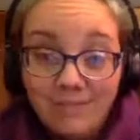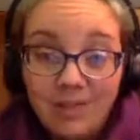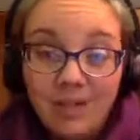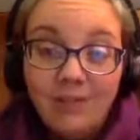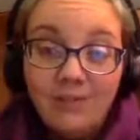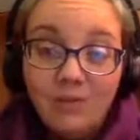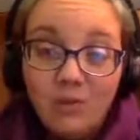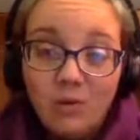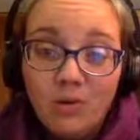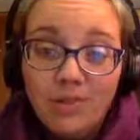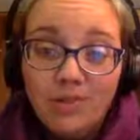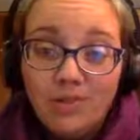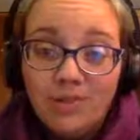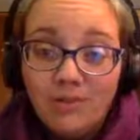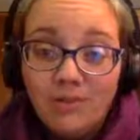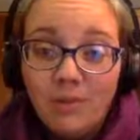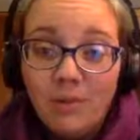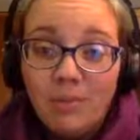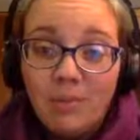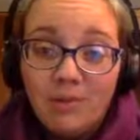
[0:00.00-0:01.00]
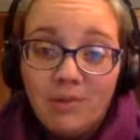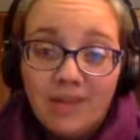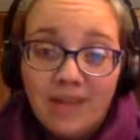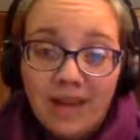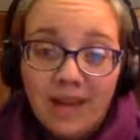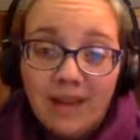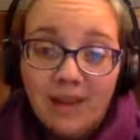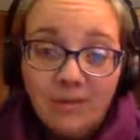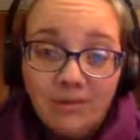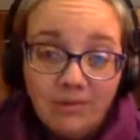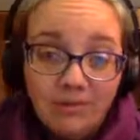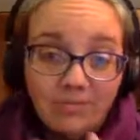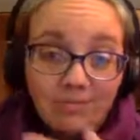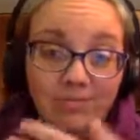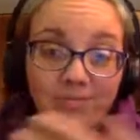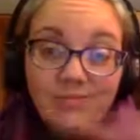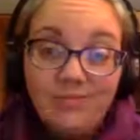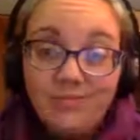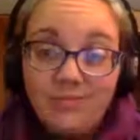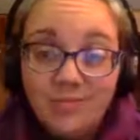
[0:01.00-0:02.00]
of course it ripples out
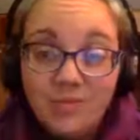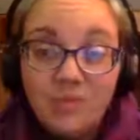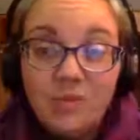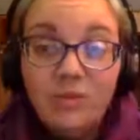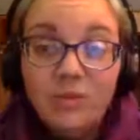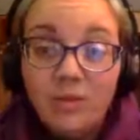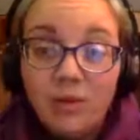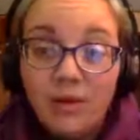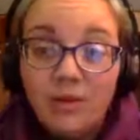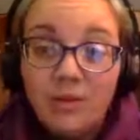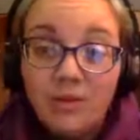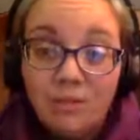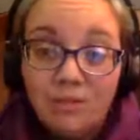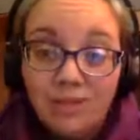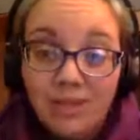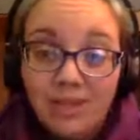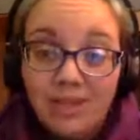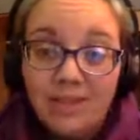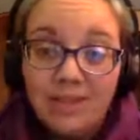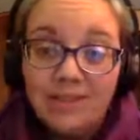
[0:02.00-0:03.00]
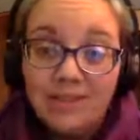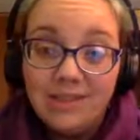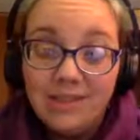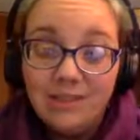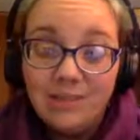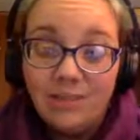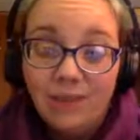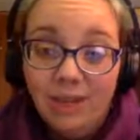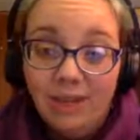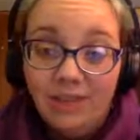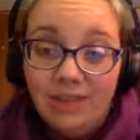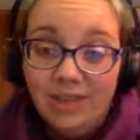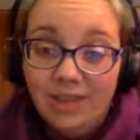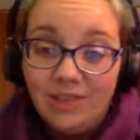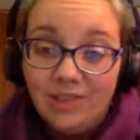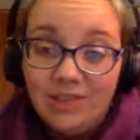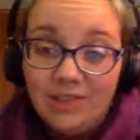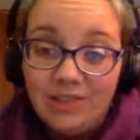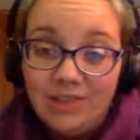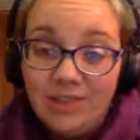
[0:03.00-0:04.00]
to other beings as well, not
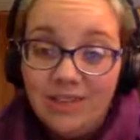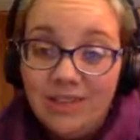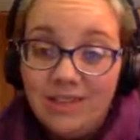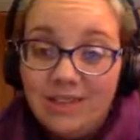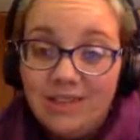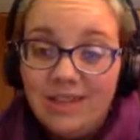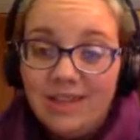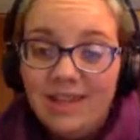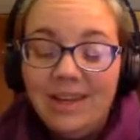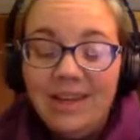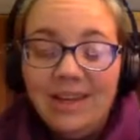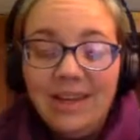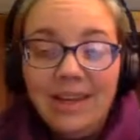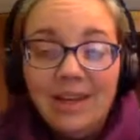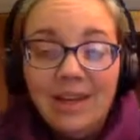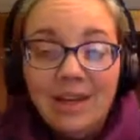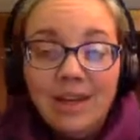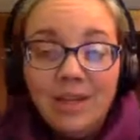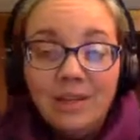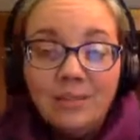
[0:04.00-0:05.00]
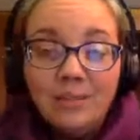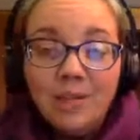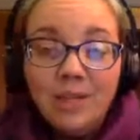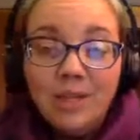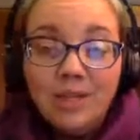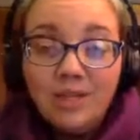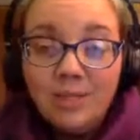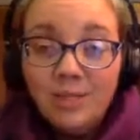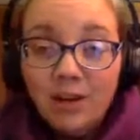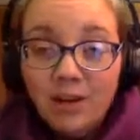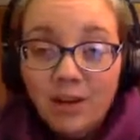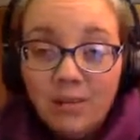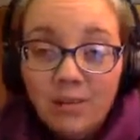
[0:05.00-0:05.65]
just us. But it's very